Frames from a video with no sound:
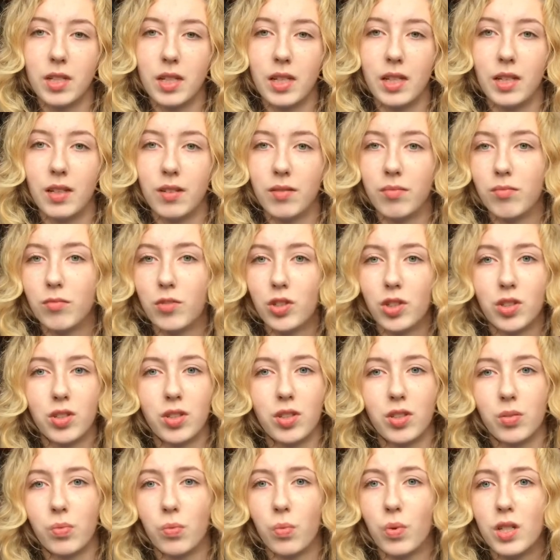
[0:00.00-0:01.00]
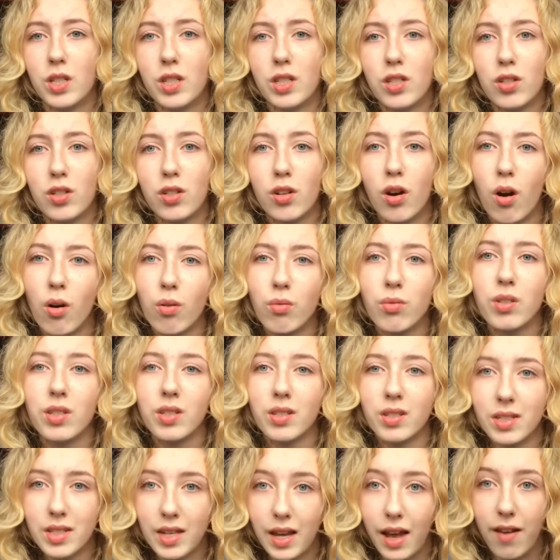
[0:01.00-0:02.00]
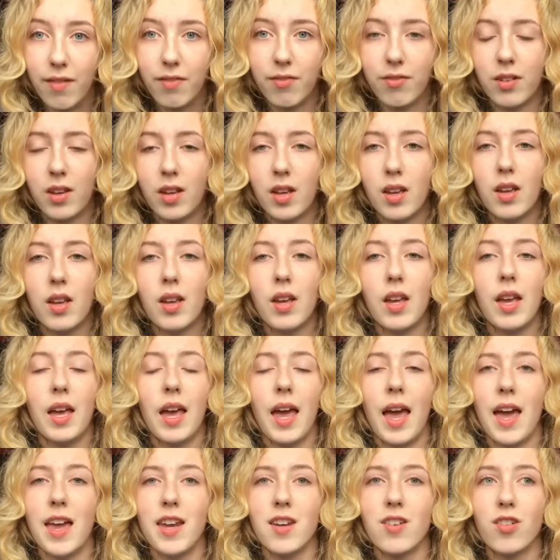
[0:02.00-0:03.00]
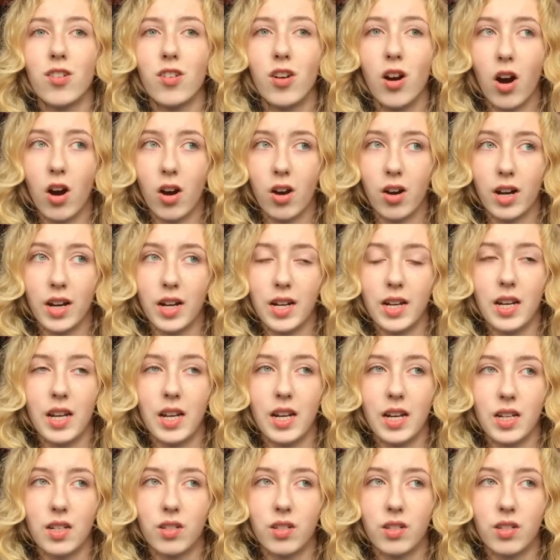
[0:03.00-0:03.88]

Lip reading: He just was so stiff and guarded in